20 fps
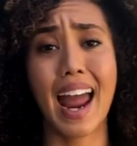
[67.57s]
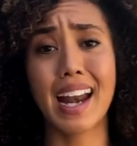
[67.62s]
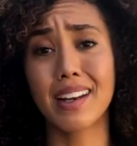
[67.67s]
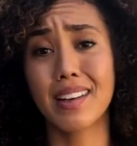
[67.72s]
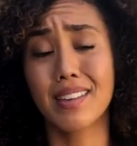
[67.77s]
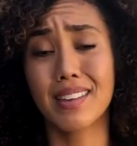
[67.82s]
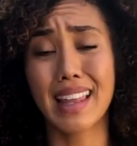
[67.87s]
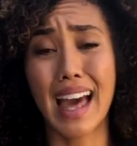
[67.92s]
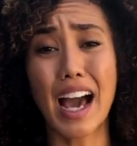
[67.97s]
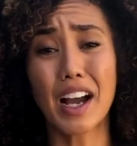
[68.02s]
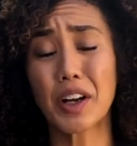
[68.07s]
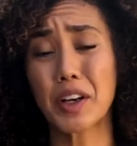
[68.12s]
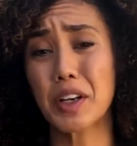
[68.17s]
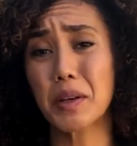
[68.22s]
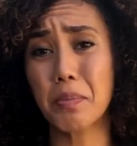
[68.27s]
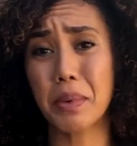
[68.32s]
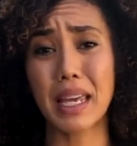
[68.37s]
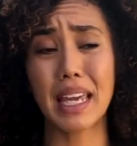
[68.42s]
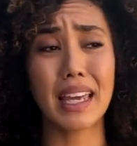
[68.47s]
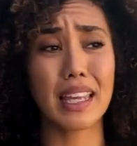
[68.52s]
And that
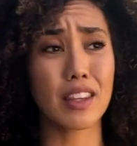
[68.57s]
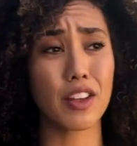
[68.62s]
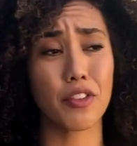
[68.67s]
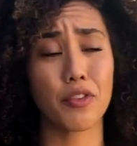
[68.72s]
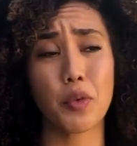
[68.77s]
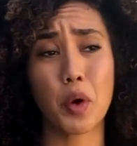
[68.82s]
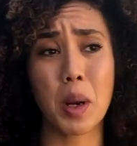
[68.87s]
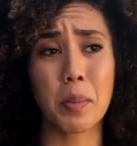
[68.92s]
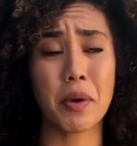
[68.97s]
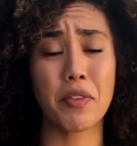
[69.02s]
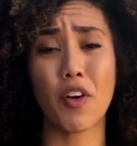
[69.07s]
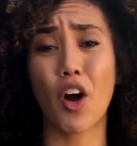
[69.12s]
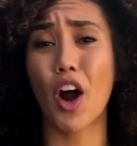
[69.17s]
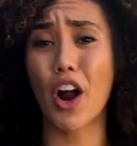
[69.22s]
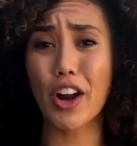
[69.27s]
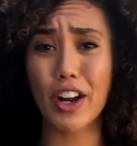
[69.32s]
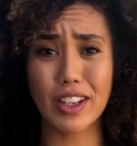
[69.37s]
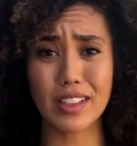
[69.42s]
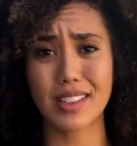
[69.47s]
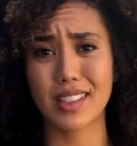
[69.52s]
could be in the form of
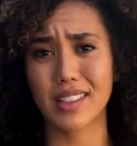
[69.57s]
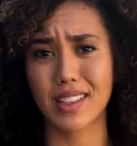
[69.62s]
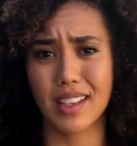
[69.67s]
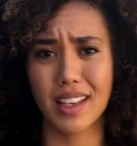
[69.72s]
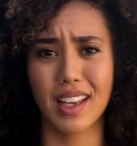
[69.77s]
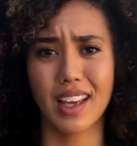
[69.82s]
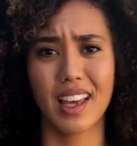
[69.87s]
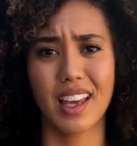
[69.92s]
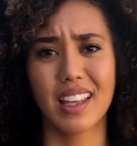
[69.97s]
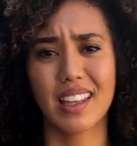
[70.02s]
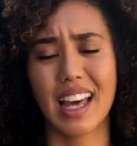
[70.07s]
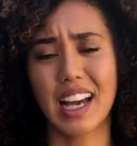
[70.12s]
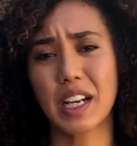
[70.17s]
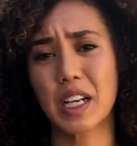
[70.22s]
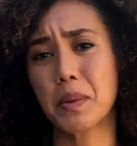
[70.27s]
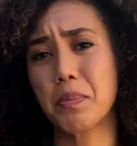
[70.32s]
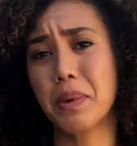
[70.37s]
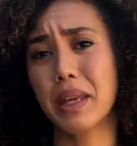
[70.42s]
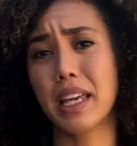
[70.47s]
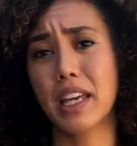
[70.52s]
art. That
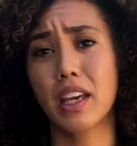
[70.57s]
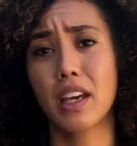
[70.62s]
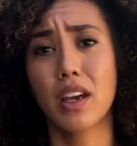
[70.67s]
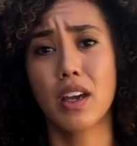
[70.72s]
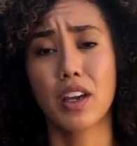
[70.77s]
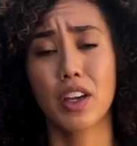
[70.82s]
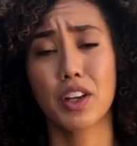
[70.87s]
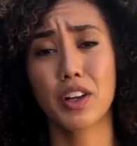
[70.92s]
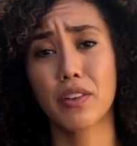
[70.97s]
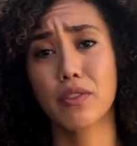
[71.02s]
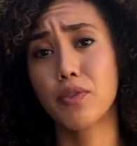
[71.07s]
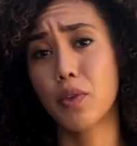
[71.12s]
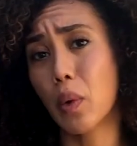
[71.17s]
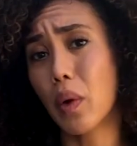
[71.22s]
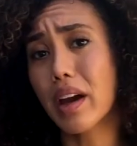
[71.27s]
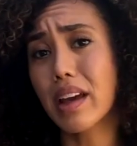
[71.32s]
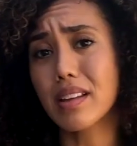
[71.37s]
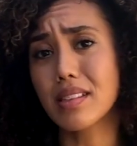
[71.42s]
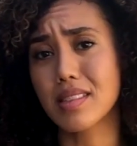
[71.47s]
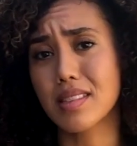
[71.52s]
could be your
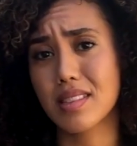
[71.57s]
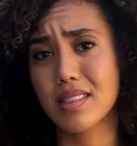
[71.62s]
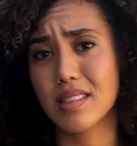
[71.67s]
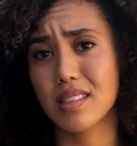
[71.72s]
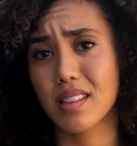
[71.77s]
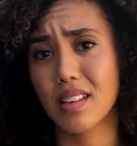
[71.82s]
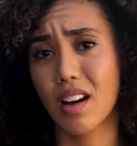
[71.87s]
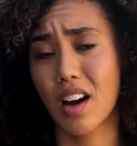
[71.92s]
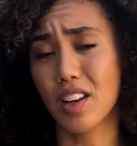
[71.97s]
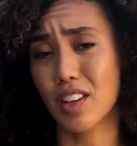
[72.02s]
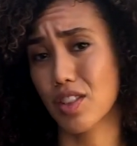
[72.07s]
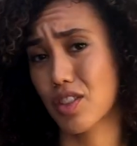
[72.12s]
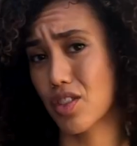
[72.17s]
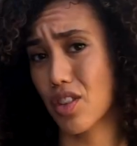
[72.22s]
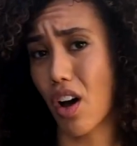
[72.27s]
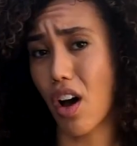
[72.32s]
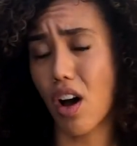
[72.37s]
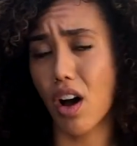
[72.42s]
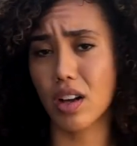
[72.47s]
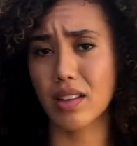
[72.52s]
voice on a
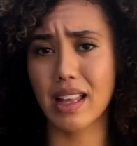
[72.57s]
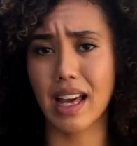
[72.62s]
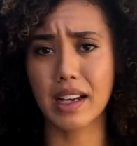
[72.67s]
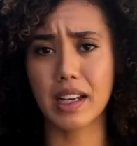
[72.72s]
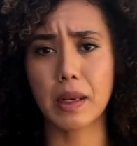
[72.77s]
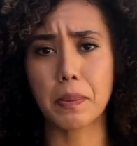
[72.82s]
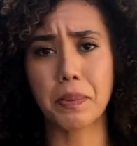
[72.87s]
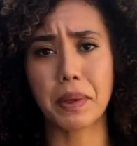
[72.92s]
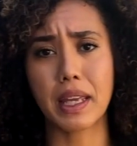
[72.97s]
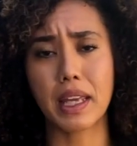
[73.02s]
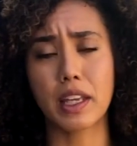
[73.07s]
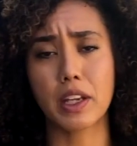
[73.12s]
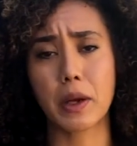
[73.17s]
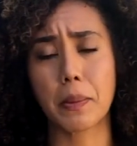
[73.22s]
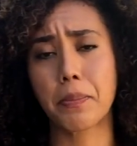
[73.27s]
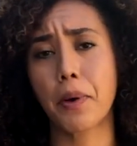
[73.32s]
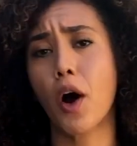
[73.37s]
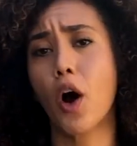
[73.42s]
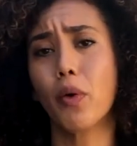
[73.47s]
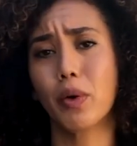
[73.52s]
song. That could be your
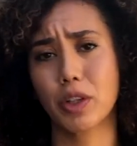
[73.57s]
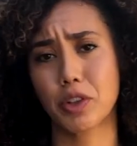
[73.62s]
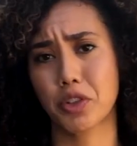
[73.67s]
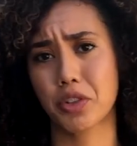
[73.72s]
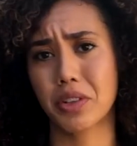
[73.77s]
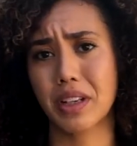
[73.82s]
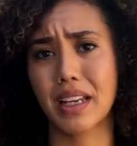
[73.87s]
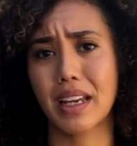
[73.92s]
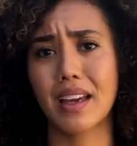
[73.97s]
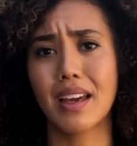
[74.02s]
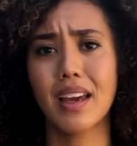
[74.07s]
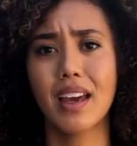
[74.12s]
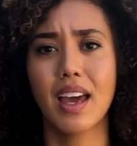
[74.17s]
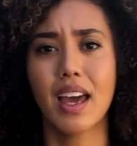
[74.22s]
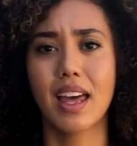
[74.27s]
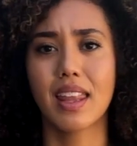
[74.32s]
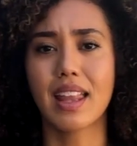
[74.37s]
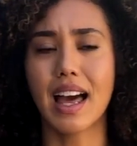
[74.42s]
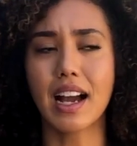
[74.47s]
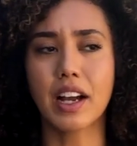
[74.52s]
poetry.
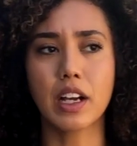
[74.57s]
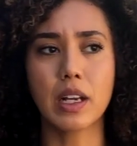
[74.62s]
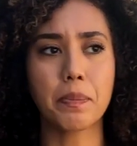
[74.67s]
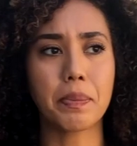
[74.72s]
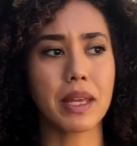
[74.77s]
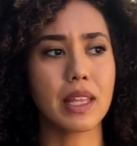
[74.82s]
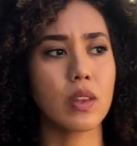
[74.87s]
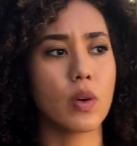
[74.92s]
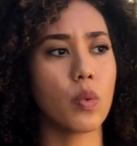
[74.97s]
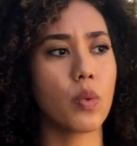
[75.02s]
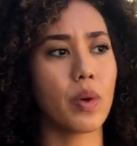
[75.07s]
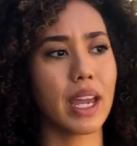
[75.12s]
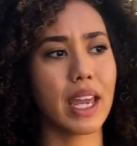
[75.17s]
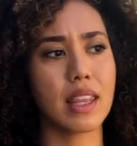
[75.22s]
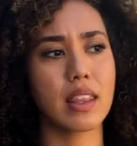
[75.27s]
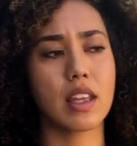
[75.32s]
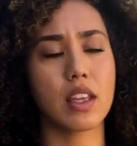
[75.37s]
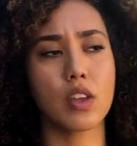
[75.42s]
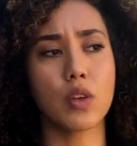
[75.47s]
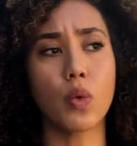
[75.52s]
That could be the way
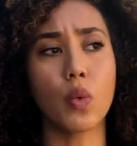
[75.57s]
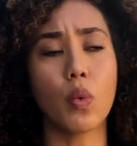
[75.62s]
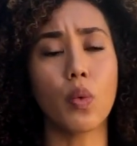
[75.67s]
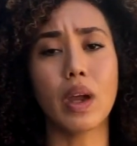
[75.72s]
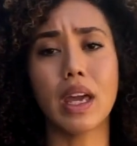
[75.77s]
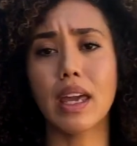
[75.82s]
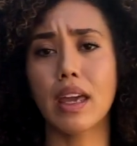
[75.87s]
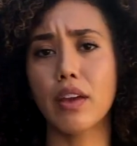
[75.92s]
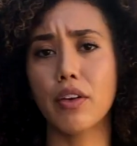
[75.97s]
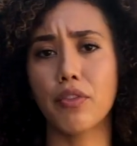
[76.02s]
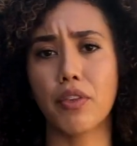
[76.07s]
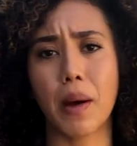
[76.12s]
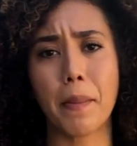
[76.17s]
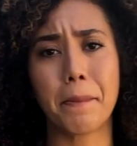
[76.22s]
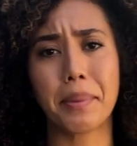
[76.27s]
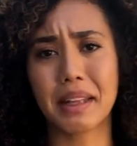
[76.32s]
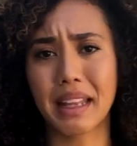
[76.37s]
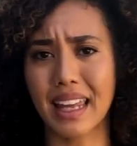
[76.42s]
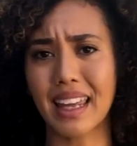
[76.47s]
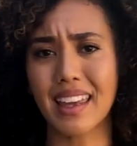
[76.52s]
that you weave a
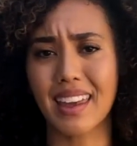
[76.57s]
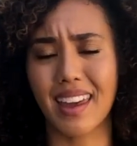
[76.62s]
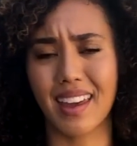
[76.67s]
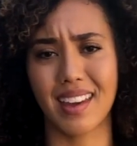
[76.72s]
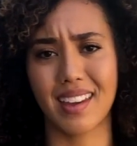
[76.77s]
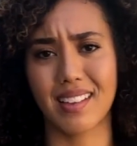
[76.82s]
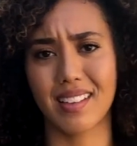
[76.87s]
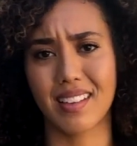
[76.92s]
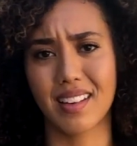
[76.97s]
blanket